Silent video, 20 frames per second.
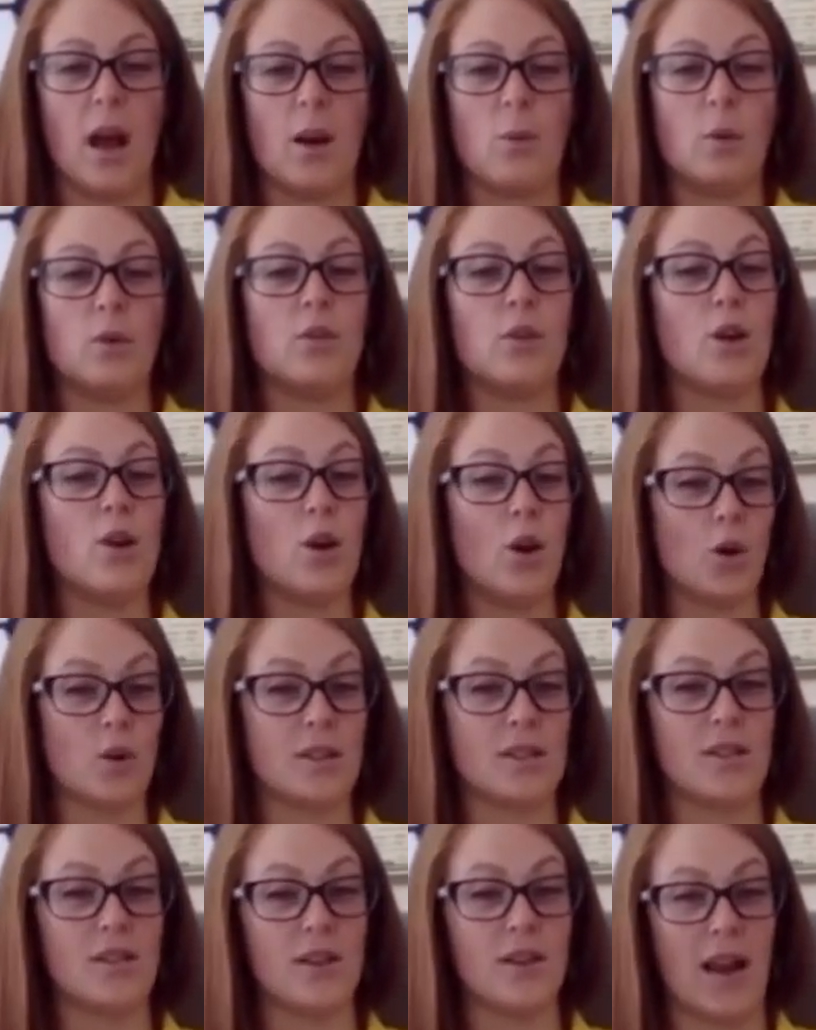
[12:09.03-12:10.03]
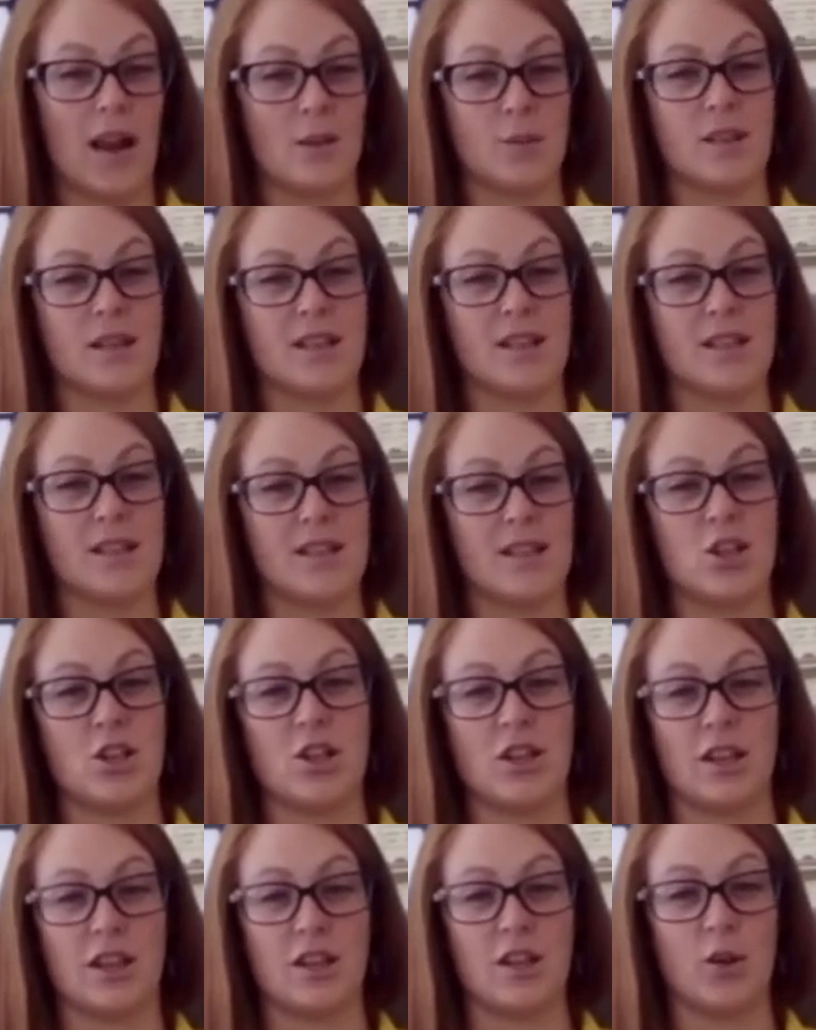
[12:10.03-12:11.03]
and with lots of counter
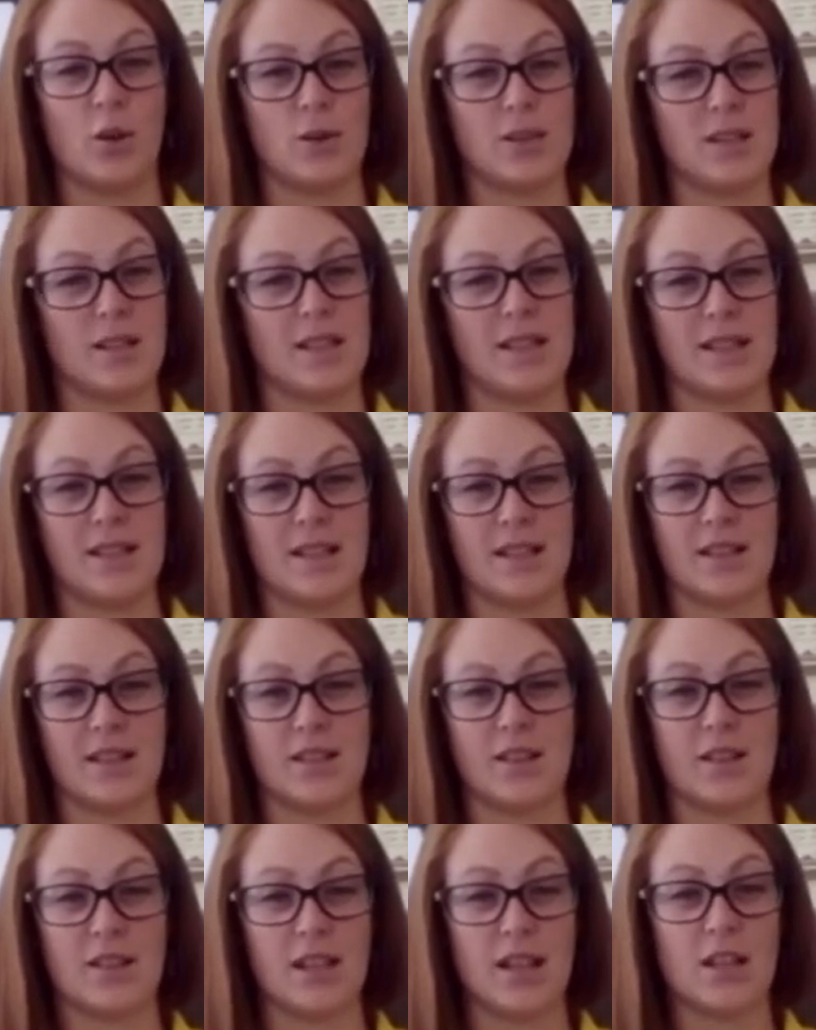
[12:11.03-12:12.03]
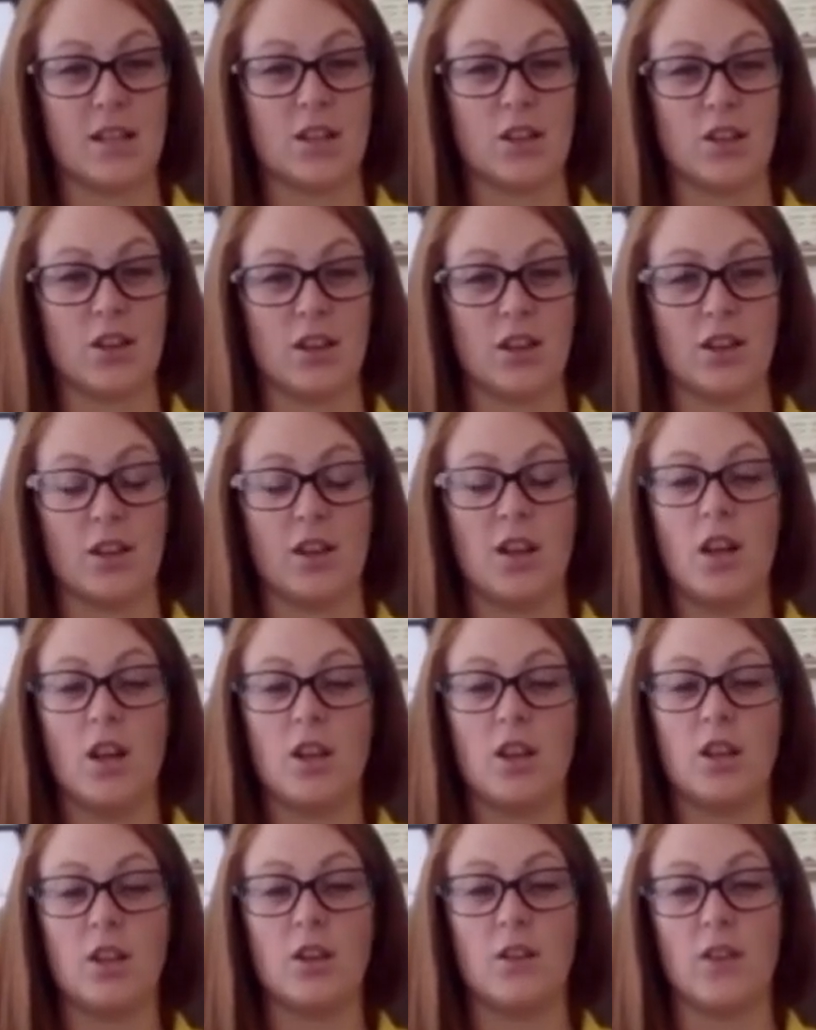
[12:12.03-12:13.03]
conditioning and lots of desensitization,
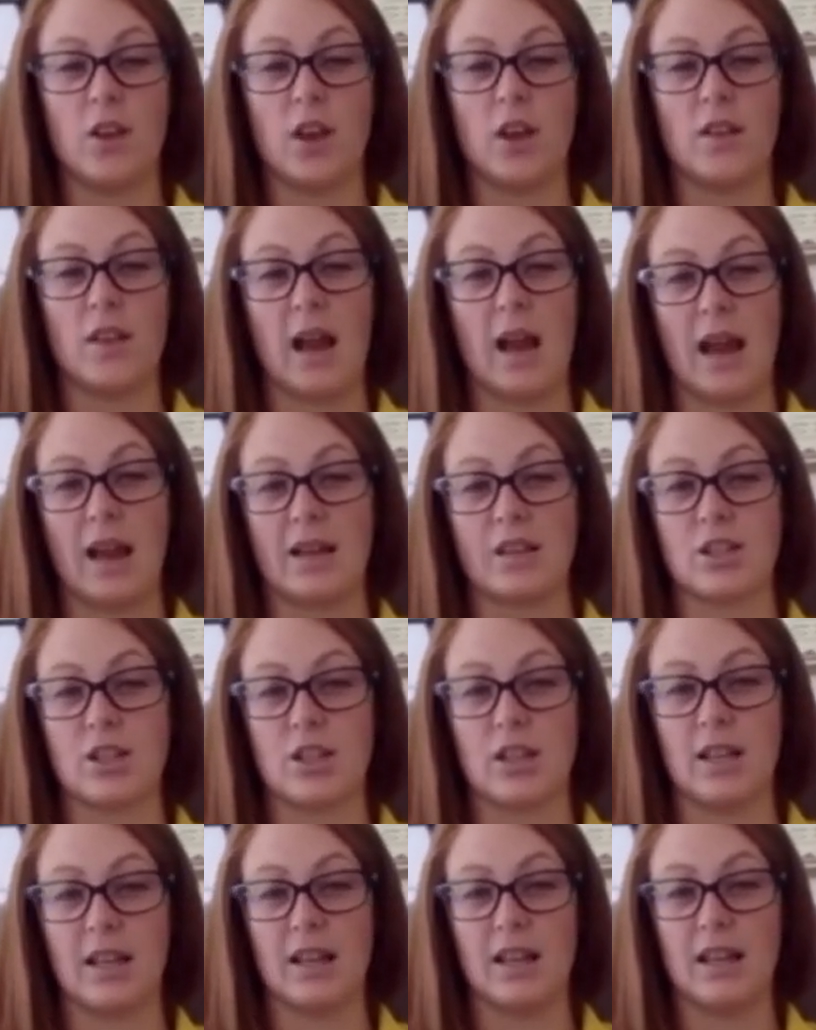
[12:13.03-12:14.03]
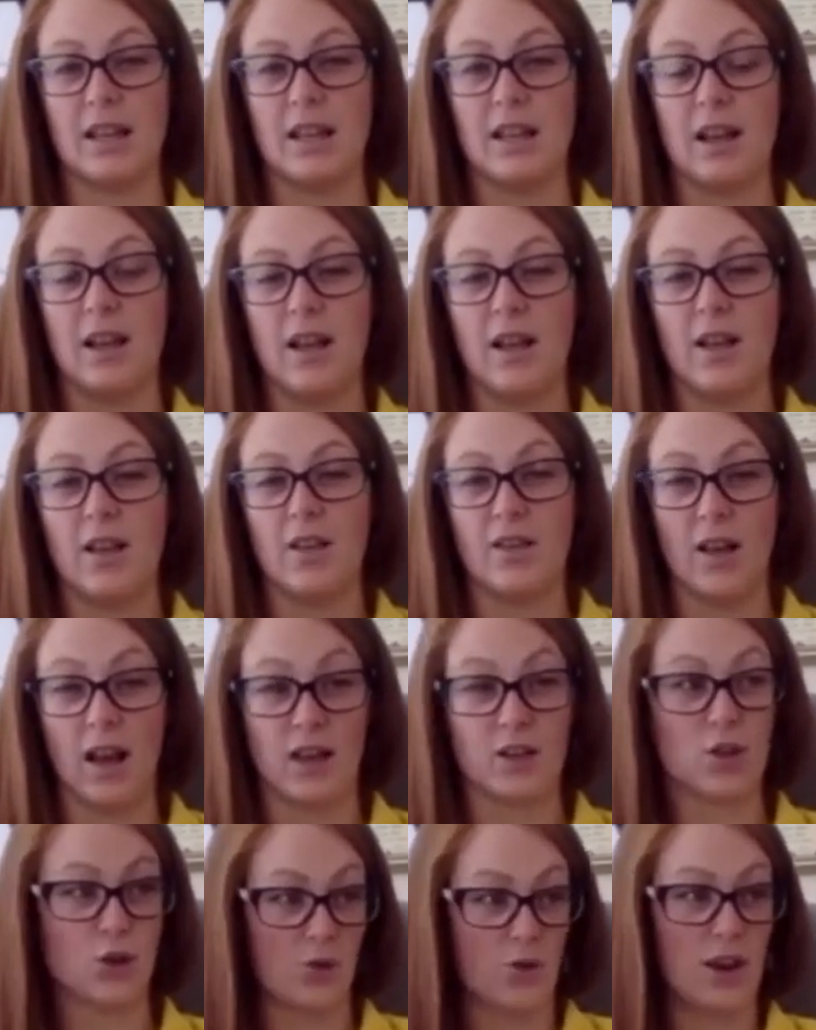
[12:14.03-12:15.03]
you've learned that actually
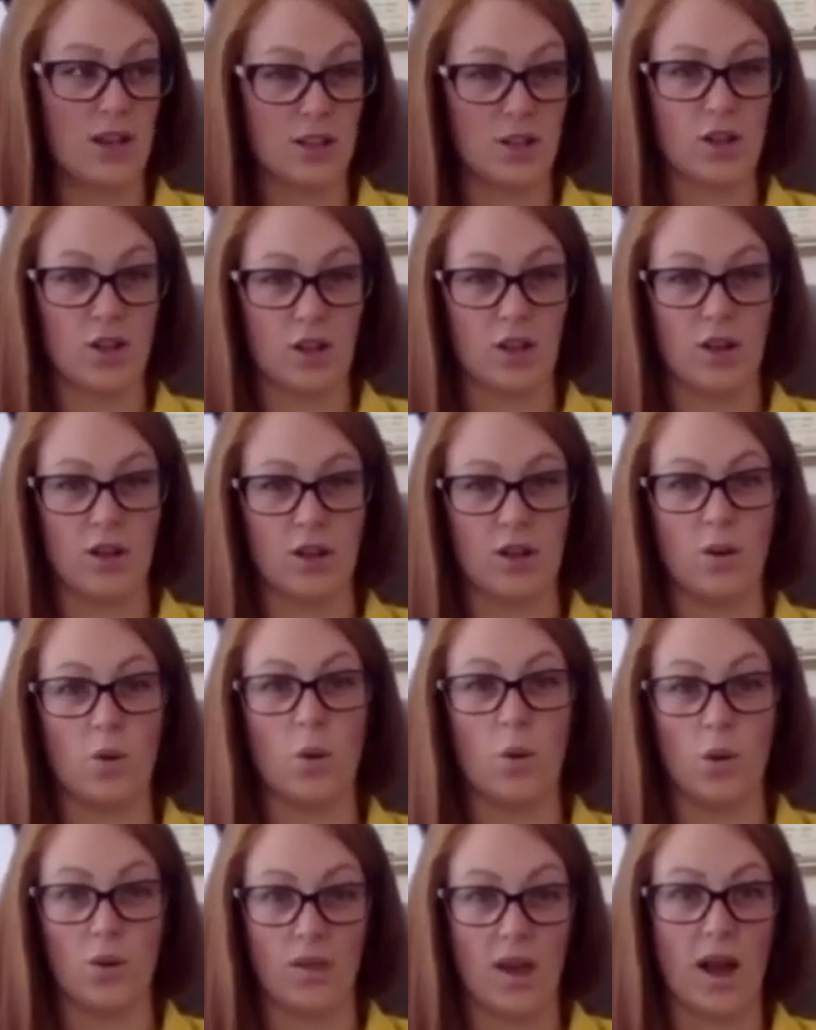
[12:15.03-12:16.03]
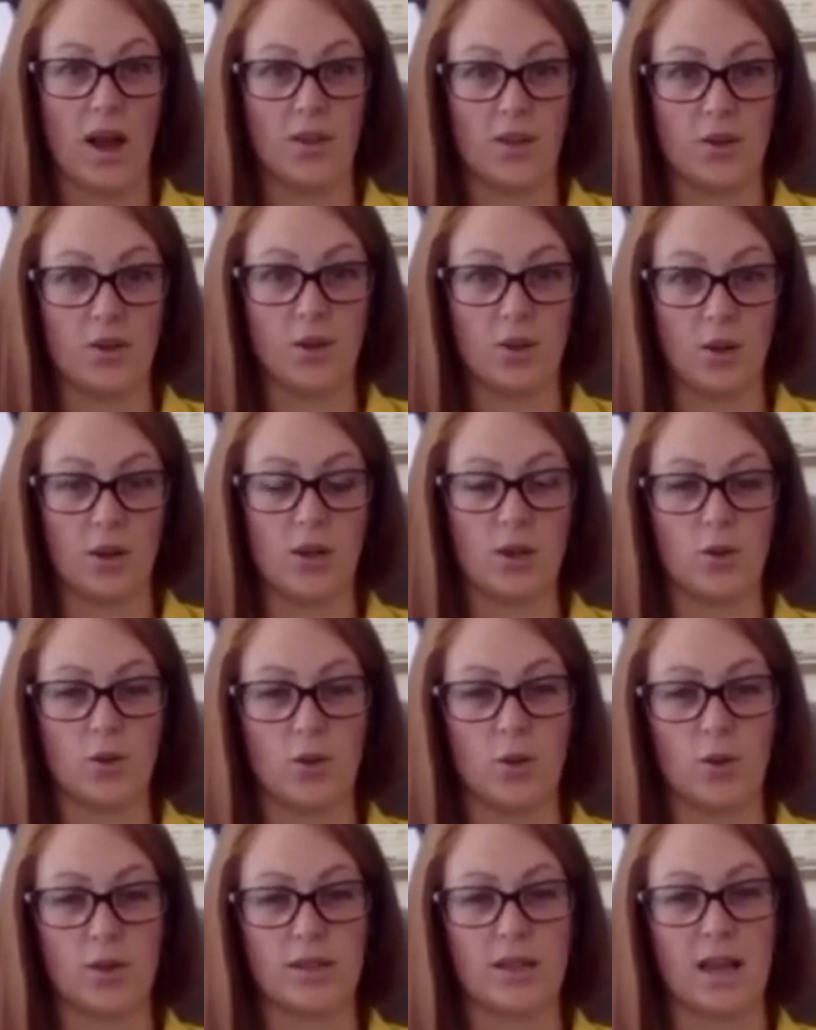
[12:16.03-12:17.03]
that tarantula, or that other dog in your
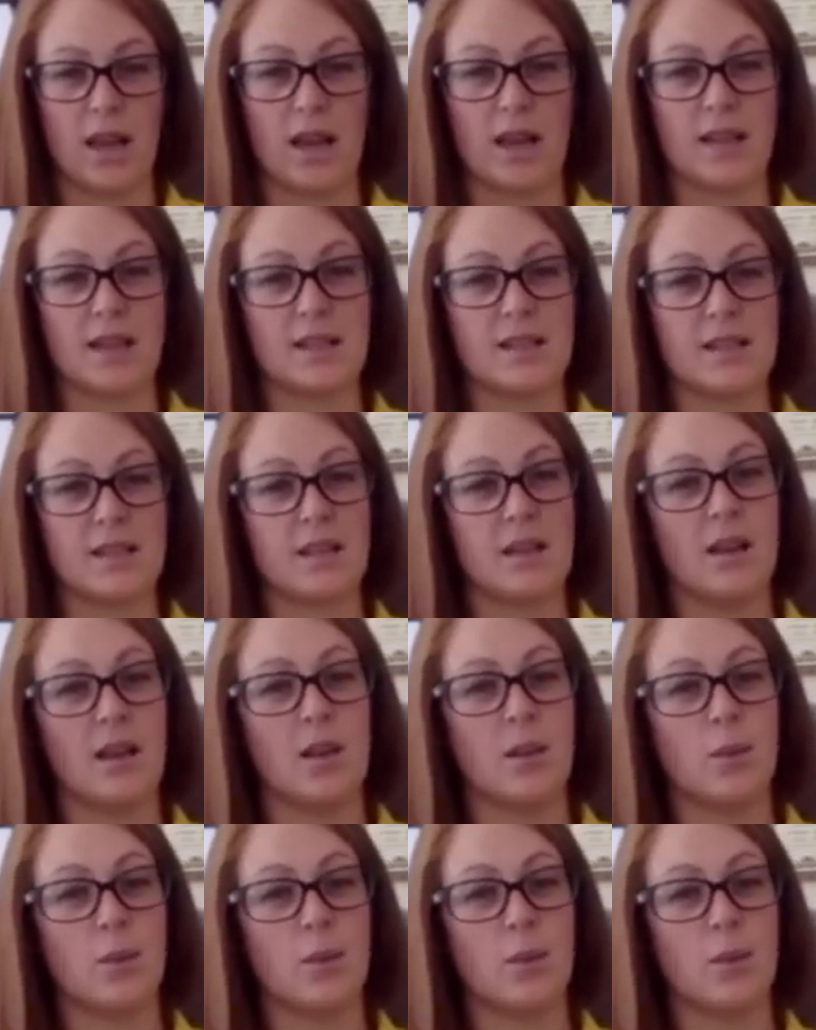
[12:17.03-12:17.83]
dog's case,